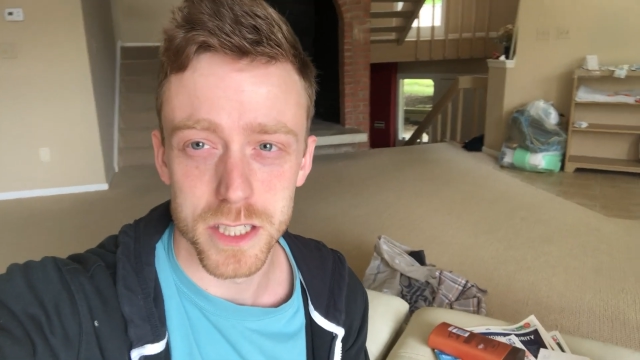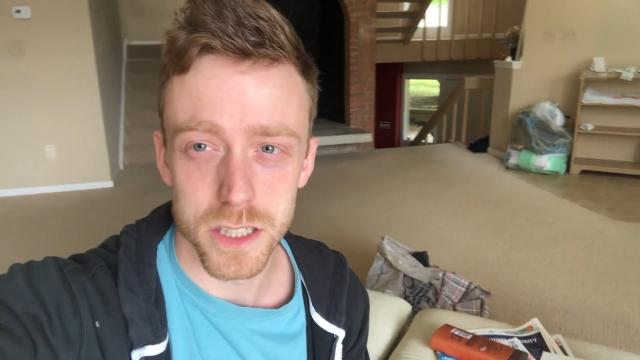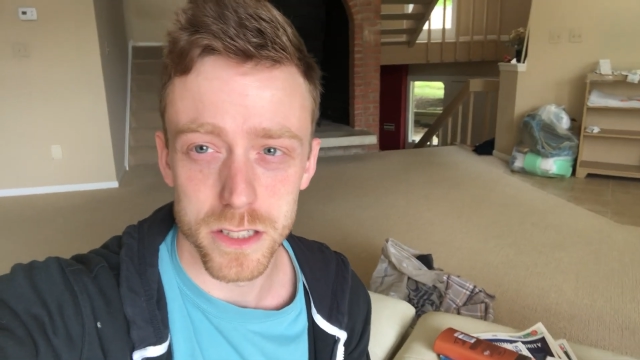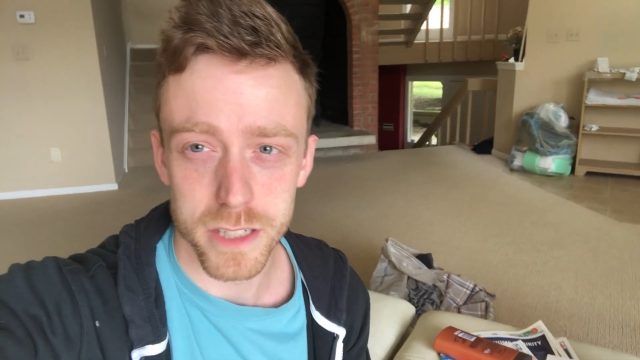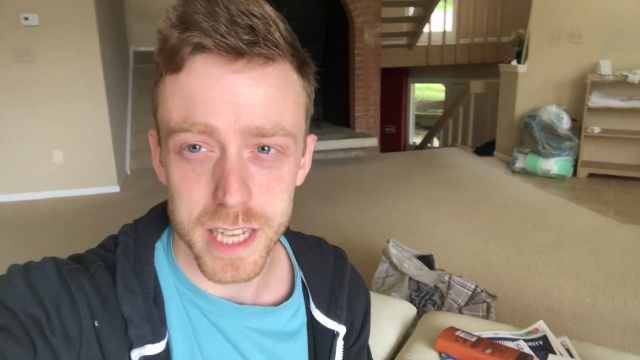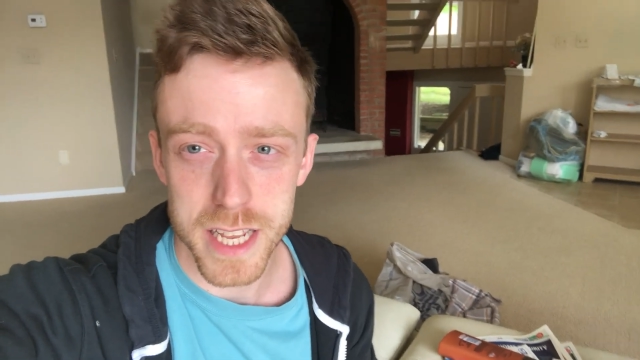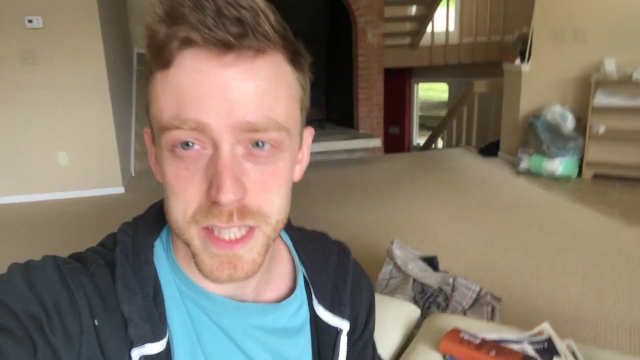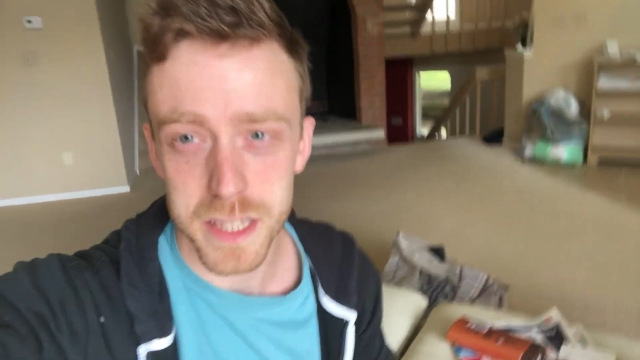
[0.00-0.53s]
to
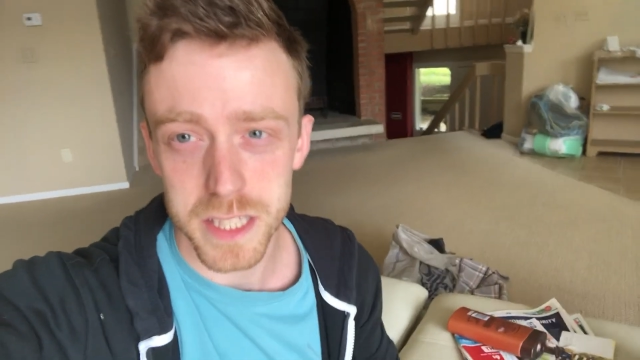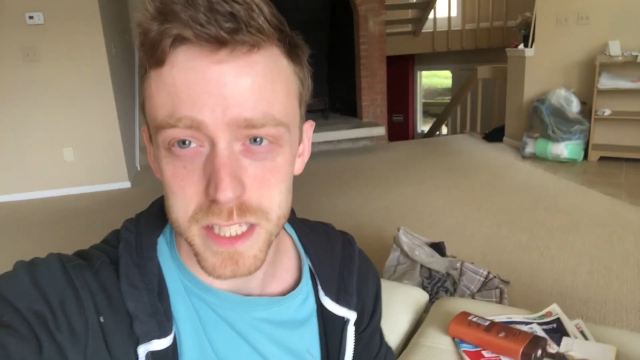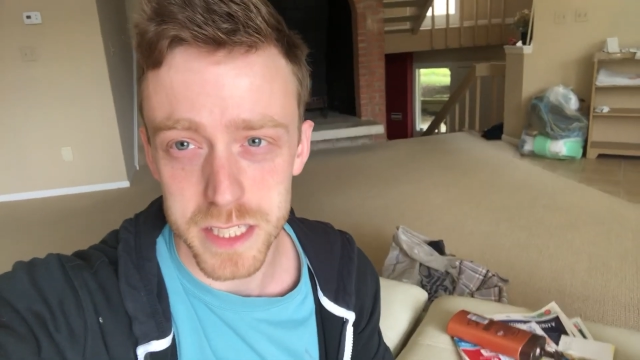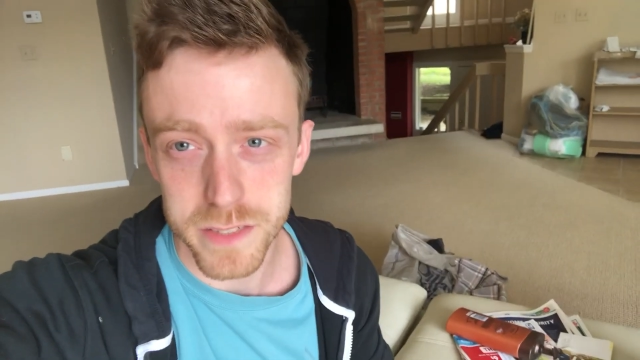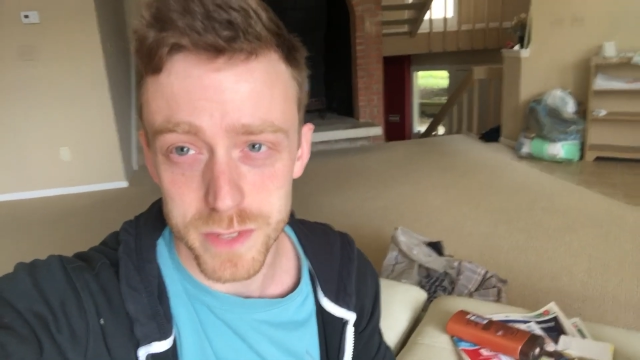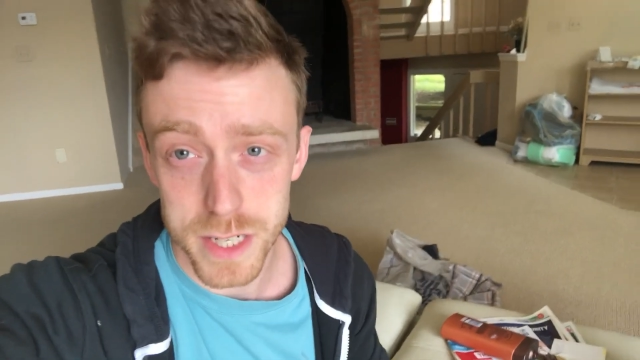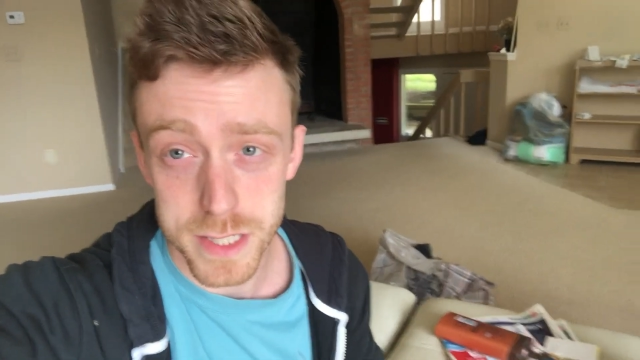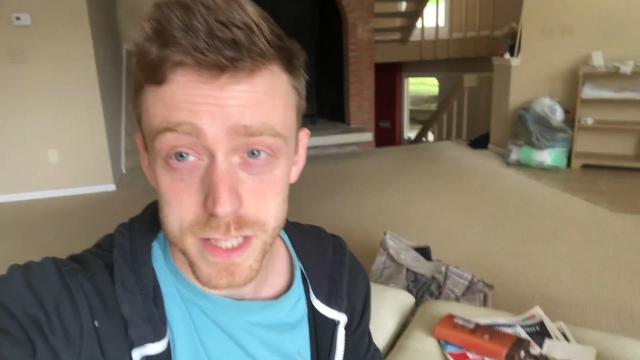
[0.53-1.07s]
look at the
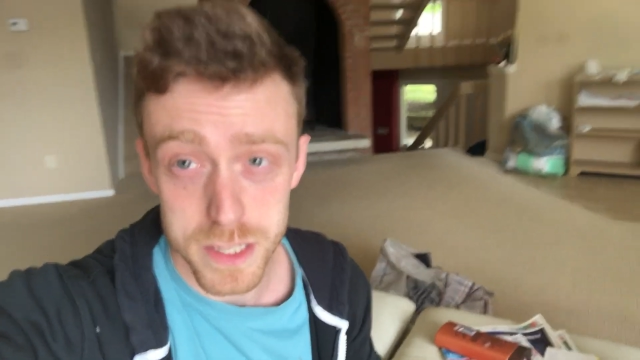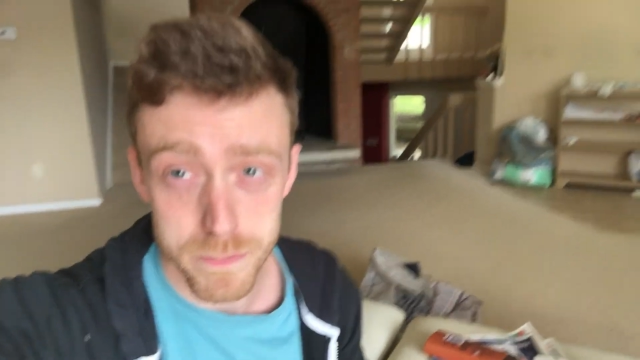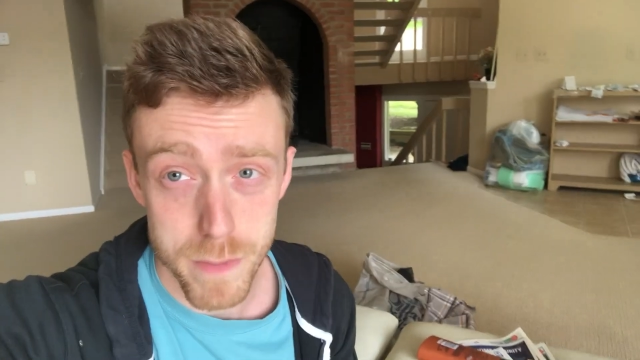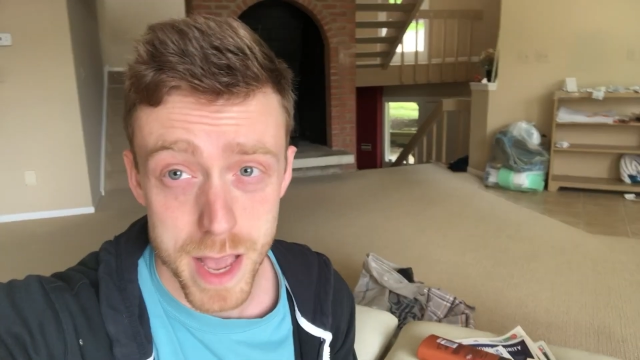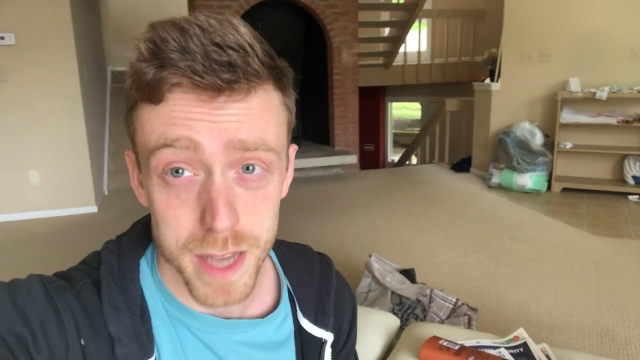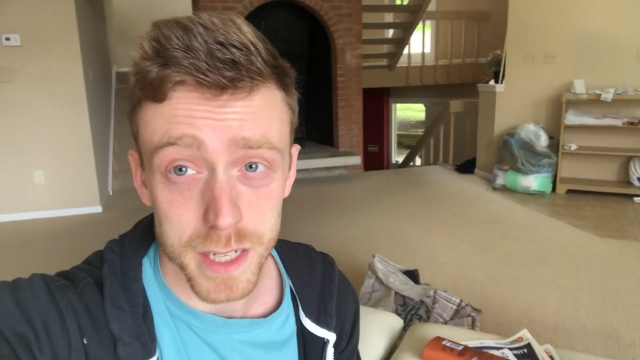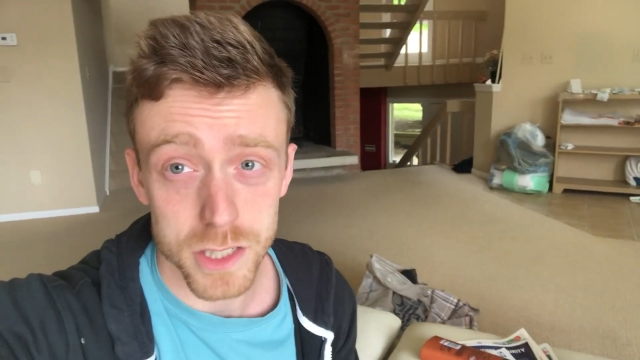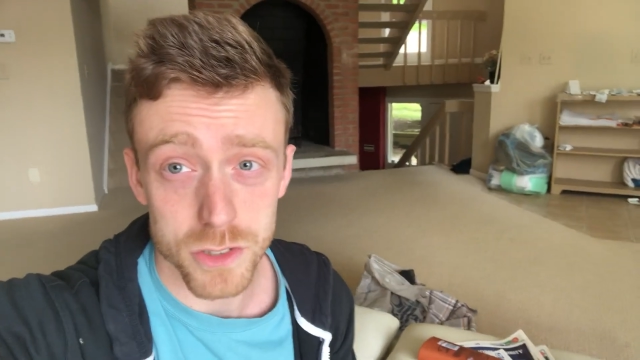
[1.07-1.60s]
device's
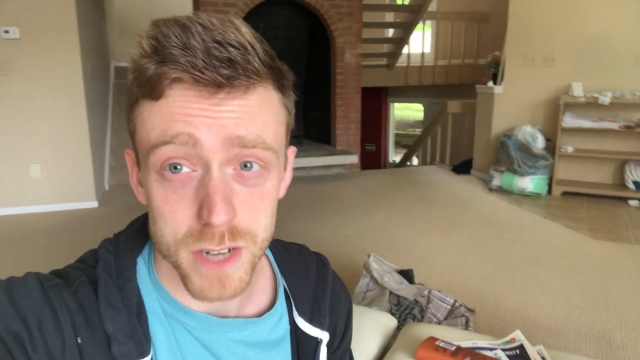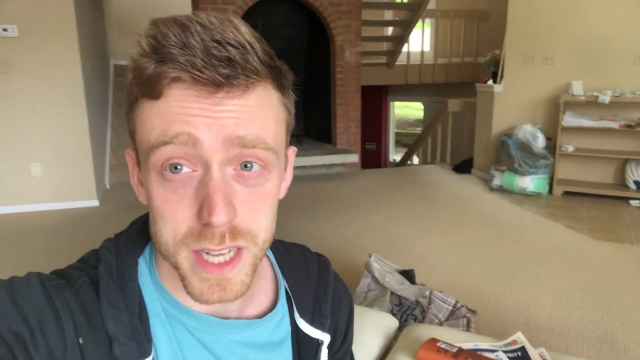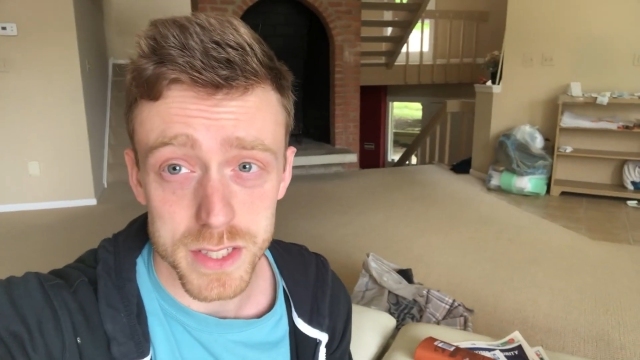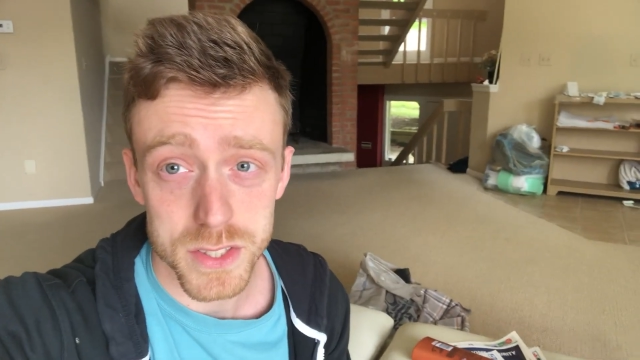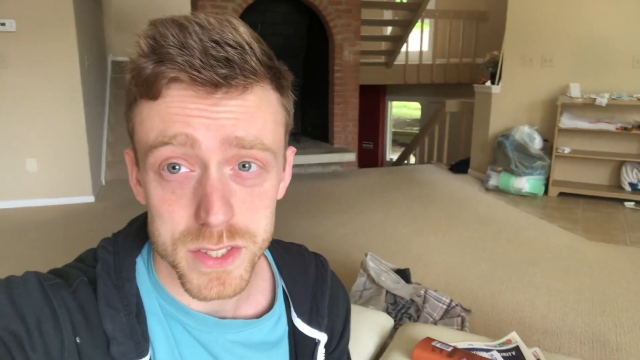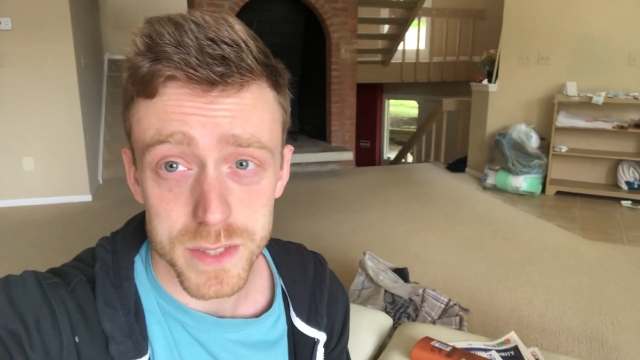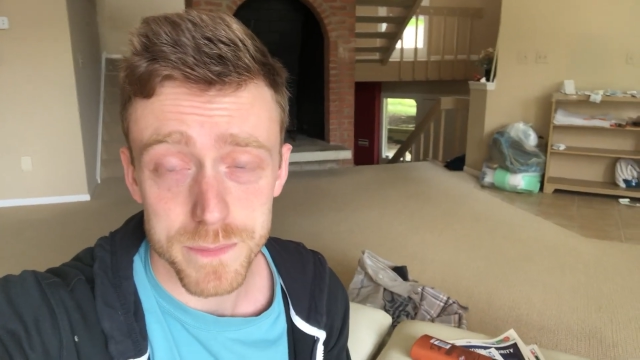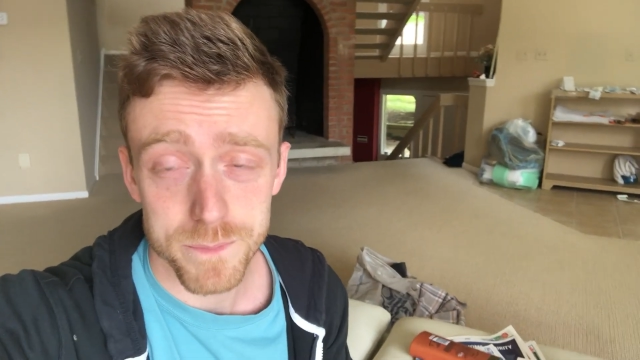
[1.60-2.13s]
MAC
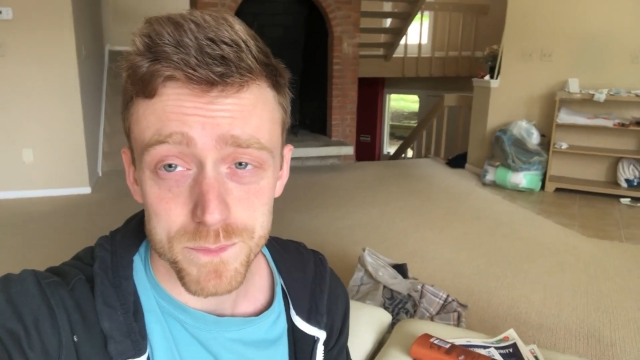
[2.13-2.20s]
address.